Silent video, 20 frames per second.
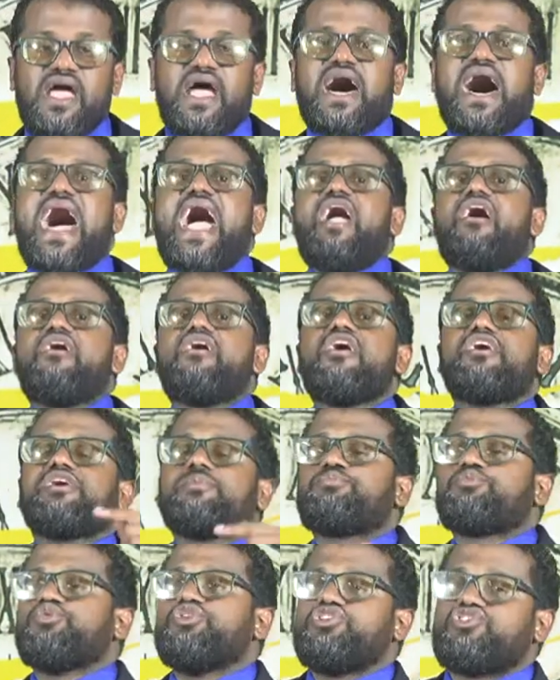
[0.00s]
I heard a
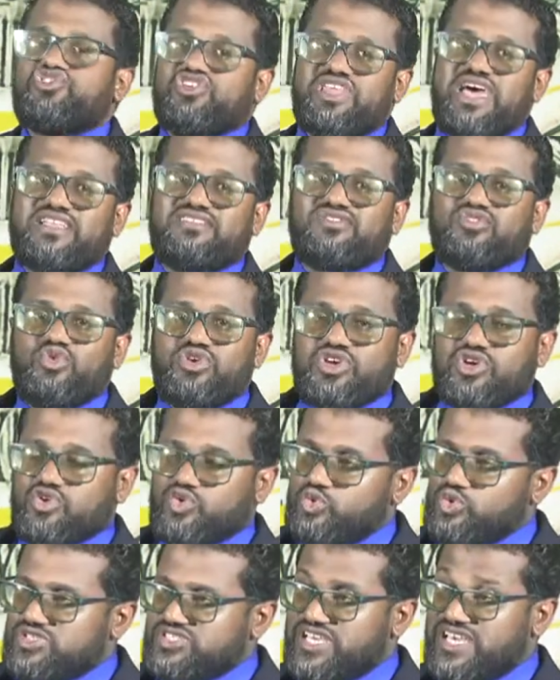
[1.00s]
preacher that's doing a
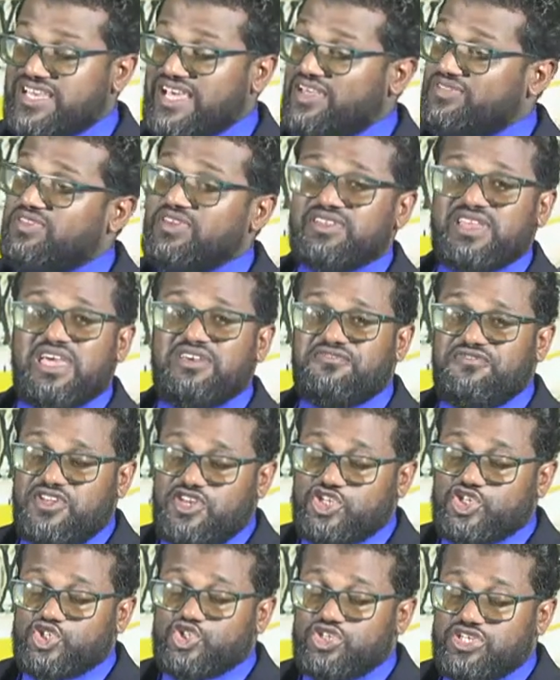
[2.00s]
crusade, I think they
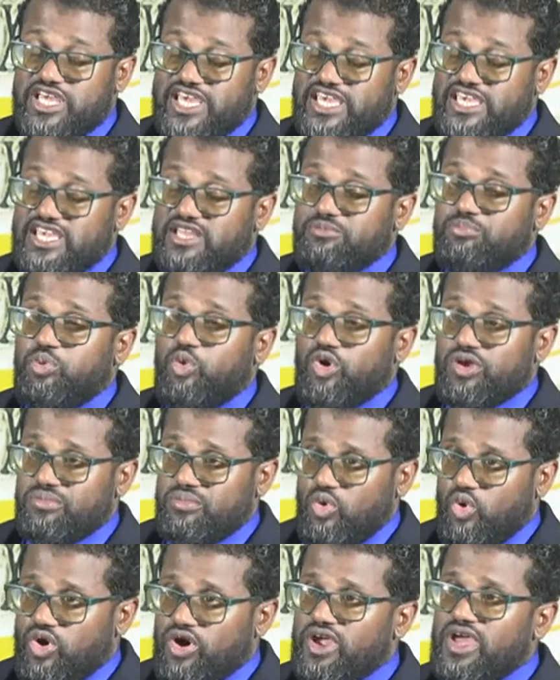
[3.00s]
finished today in
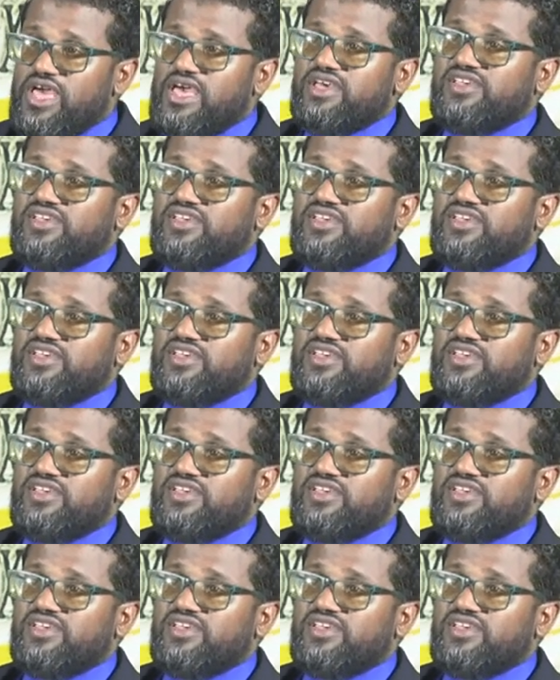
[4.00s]
Portmore,